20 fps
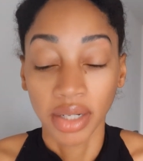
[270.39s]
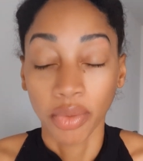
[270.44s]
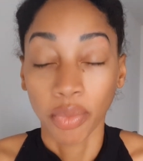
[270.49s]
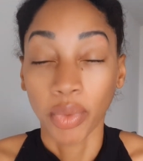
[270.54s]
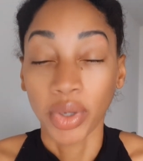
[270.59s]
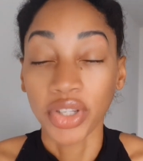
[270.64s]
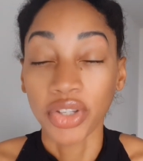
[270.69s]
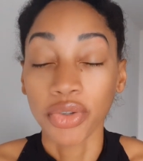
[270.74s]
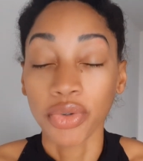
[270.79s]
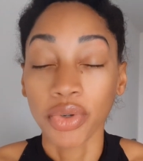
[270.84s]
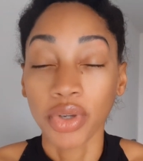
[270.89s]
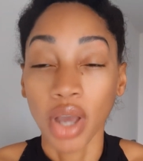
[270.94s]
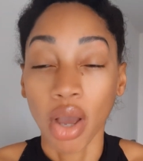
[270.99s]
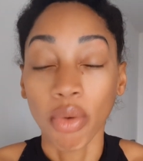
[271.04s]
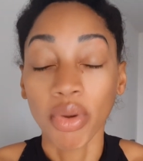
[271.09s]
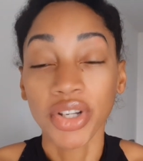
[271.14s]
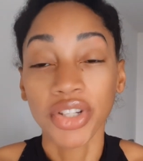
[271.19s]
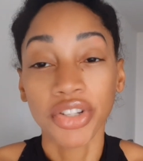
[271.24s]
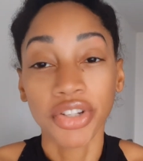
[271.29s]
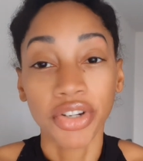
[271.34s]
When you
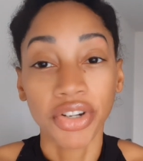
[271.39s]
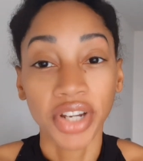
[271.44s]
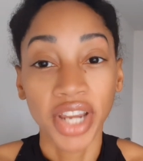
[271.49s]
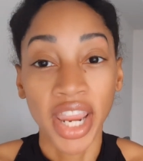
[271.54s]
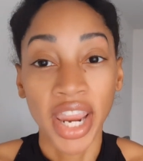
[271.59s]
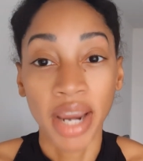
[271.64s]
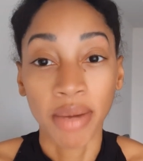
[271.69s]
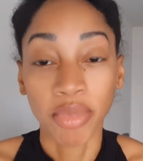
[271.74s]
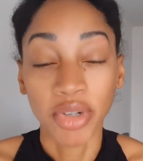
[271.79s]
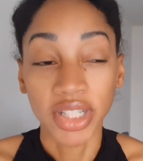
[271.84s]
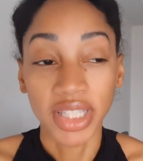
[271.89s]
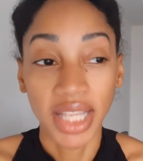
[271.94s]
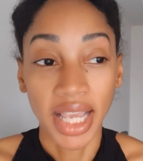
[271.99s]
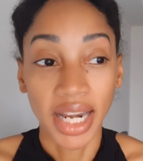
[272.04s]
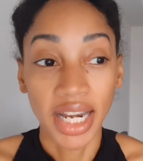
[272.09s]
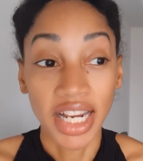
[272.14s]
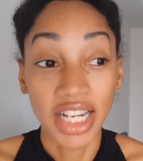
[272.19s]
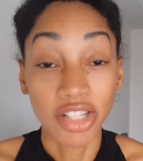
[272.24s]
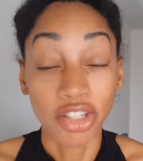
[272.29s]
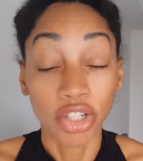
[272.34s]
go into your camera
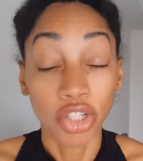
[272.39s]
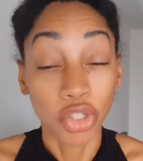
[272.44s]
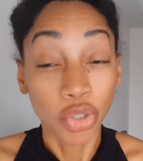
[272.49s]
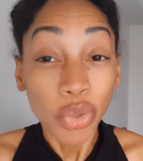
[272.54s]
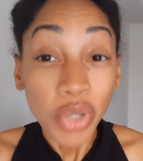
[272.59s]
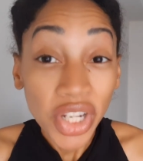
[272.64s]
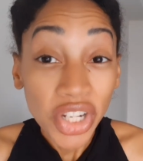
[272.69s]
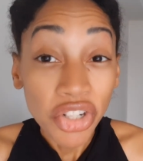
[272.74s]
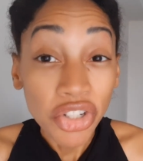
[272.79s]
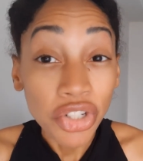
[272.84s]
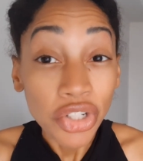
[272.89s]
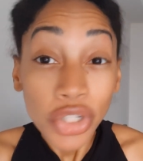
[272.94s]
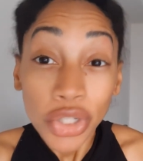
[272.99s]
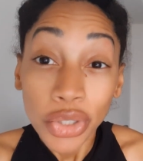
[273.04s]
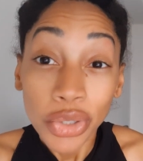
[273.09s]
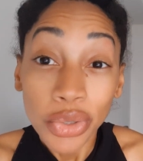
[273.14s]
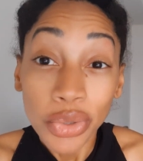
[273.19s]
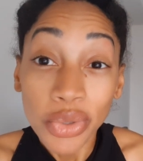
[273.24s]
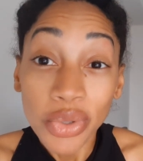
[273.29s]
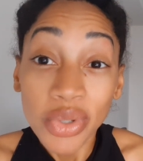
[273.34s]
settings, you can
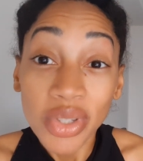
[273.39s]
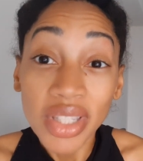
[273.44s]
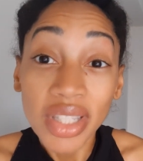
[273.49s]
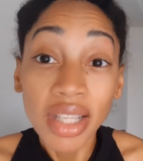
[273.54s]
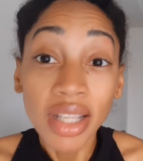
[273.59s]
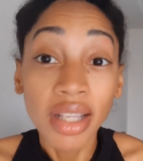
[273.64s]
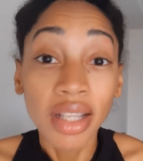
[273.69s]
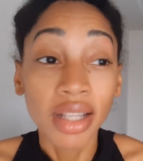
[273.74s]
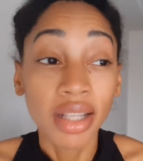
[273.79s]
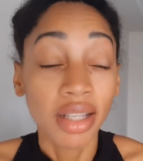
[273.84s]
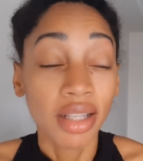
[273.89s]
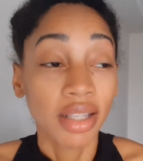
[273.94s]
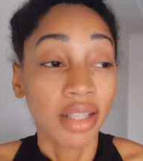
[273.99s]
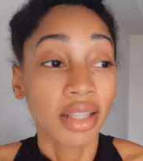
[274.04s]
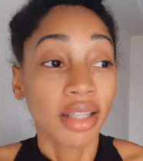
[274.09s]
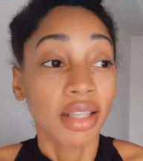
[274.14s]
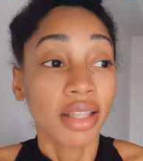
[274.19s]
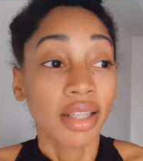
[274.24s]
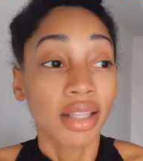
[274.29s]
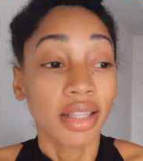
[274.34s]
choose
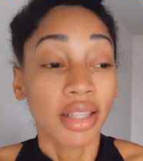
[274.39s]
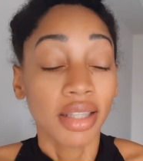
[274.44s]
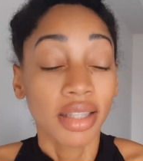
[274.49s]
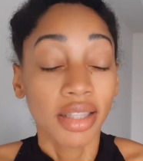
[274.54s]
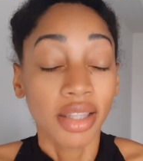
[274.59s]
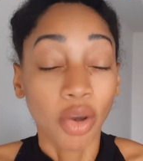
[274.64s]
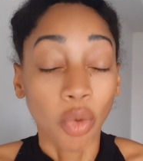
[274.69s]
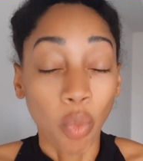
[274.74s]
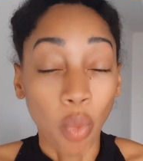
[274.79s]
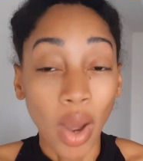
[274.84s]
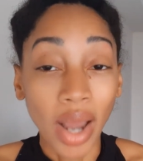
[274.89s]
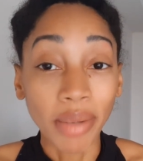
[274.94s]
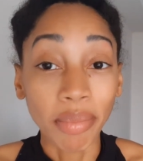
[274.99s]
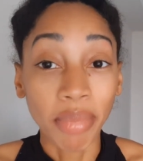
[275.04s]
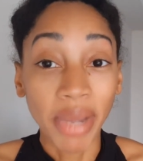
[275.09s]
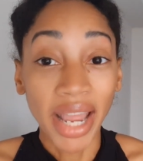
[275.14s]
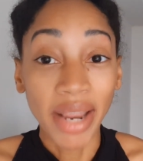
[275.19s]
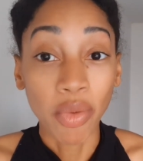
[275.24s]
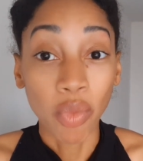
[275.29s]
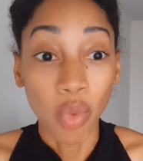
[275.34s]
the
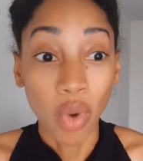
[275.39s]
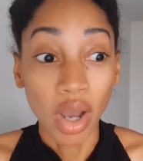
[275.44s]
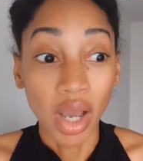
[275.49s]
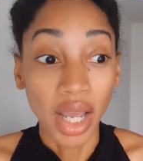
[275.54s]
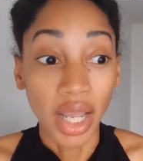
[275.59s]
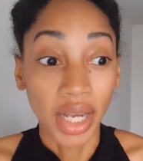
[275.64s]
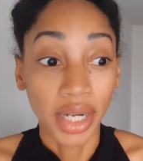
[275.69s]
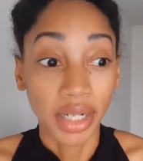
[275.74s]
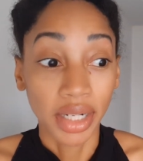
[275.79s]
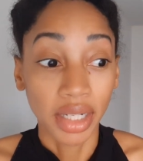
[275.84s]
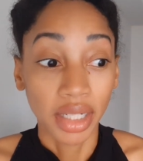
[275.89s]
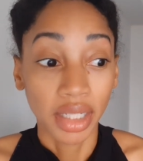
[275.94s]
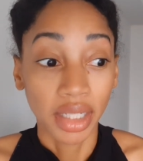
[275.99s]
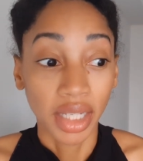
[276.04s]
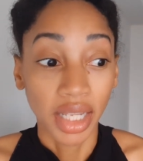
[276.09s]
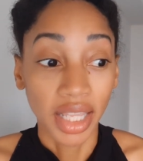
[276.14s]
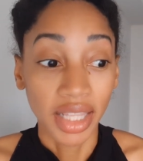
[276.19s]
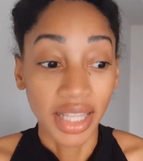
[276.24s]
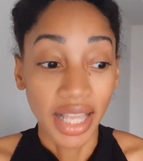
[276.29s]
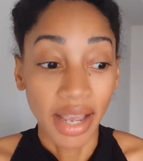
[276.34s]
1x1,
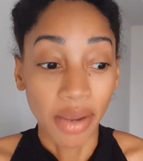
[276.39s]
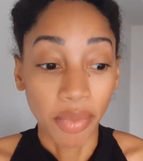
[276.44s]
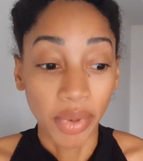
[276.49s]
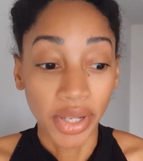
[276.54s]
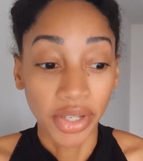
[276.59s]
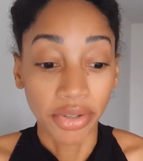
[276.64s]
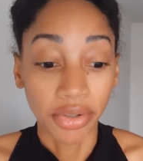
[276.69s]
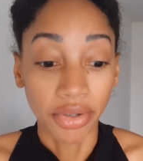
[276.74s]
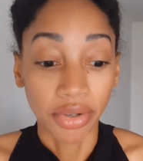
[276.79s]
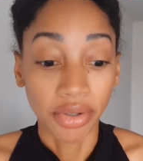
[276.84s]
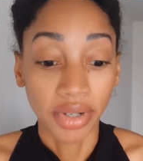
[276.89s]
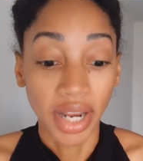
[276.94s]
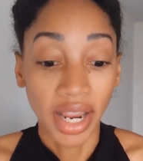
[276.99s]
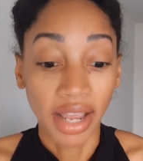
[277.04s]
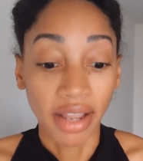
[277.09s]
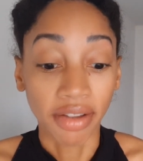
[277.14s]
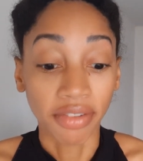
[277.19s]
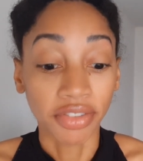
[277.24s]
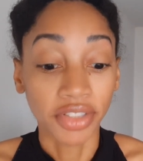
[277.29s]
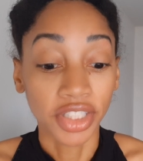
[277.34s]
and that way you don't
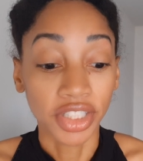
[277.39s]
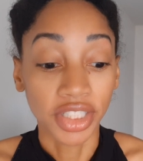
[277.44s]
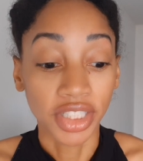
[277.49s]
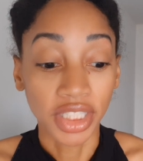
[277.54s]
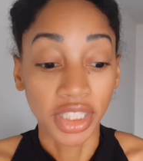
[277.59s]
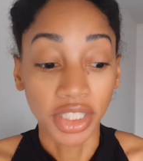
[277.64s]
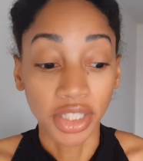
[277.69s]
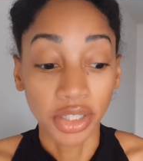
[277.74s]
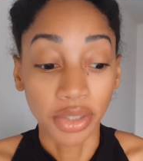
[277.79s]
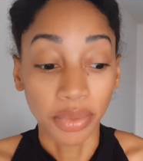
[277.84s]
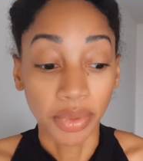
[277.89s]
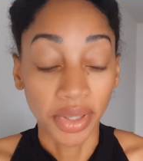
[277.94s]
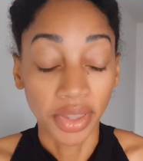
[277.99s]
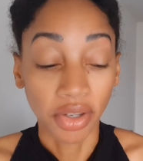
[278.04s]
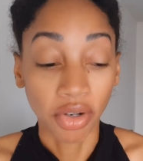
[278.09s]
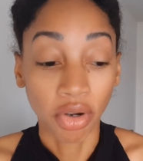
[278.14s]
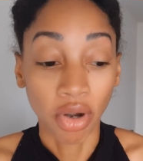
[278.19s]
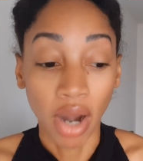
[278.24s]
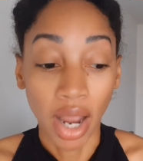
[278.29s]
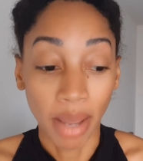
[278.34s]
have to deal
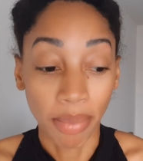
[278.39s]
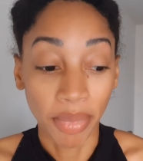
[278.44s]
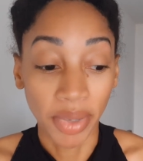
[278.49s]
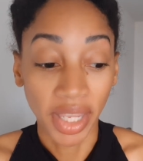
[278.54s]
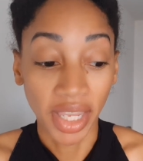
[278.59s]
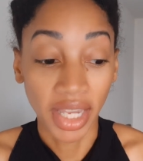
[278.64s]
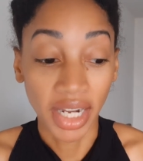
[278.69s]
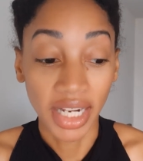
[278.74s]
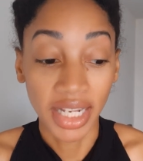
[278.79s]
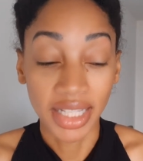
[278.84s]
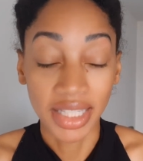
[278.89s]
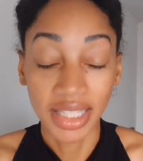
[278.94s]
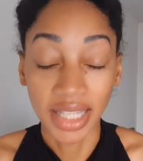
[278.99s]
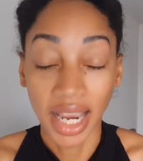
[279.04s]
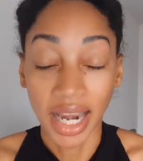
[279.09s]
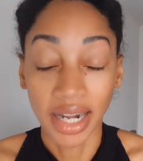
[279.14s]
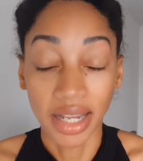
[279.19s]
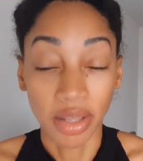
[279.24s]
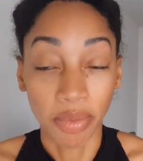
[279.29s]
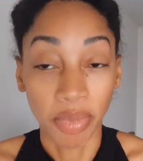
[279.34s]
with cropping it
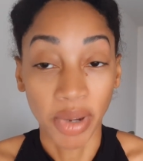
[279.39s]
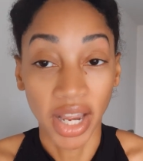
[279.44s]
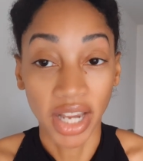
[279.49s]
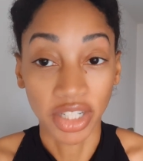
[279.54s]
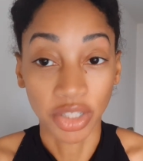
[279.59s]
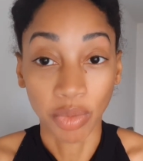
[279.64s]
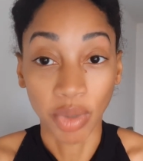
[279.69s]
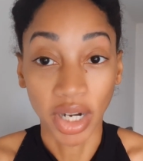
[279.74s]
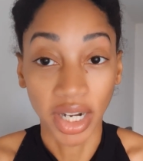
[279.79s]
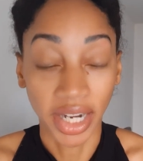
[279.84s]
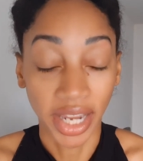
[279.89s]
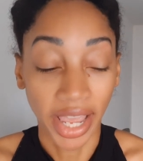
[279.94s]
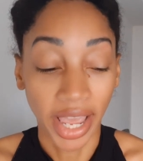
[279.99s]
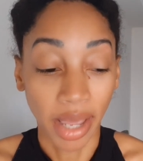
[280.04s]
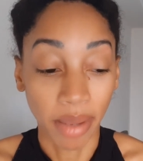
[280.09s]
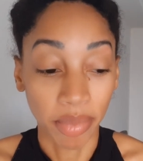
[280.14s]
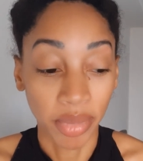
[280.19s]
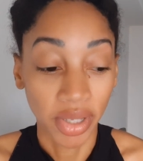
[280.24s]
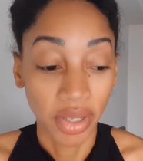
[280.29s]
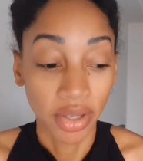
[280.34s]
inside of the Poshmark
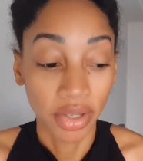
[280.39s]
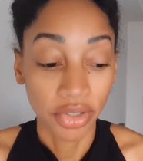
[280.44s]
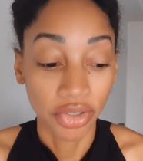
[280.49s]
app.